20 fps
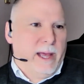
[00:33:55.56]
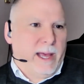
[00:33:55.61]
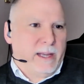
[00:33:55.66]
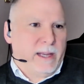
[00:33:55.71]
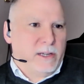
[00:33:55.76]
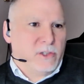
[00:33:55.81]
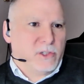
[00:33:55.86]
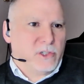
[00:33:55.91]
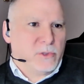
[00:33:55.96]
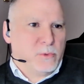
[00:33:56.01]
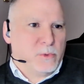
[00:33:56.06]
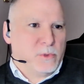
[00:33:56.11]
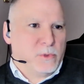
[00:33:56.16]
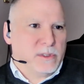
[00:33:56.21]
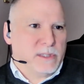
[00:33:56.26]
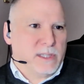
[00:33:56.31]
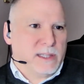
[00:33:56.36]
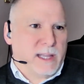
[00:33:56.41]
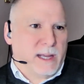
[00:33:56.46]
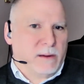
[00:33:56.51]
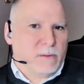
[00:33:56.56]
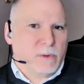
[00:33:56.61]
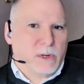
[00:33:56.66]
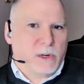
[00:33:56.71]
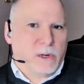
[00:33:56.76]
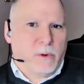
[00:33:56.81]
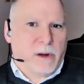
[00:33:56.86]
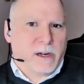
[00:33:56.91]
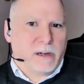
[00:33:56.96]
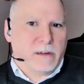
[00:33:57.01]
and ensure that that
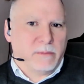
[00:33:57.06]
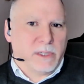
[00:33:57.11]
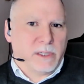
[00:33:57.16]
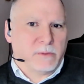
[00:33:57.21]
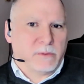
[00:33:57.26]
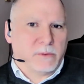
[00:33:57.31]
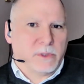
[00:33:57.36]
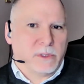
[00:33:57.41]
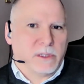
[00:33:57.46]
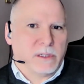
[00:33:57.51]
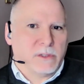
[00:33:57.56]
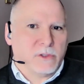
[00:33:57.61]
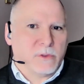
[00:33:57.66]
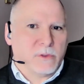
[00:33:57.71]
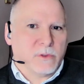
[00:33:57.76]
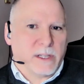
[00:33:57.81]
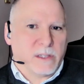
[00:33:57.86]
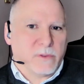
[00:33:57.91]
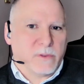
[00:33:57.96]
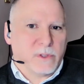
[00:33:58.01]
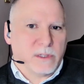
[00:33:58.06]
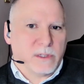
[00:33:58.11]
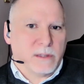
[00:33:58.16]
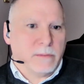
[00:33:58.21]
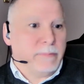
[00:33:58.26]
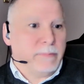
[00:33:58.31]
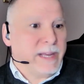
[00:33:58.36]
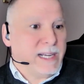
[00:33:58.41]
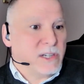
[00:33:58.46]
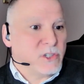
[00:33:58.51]
requirement would transfer to the
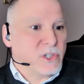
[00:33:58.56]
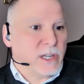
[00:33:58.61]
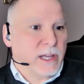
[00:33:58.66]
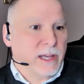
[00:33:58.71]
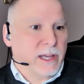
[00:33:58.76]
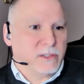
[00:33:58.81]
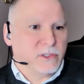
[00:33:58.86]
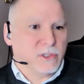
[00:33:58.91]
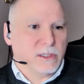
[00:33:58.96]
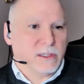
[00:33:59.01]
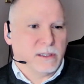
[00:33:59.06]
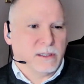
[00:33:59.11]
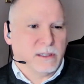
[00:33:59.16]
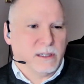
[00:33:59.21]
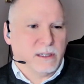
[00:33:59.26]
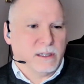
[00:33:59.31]
managing agent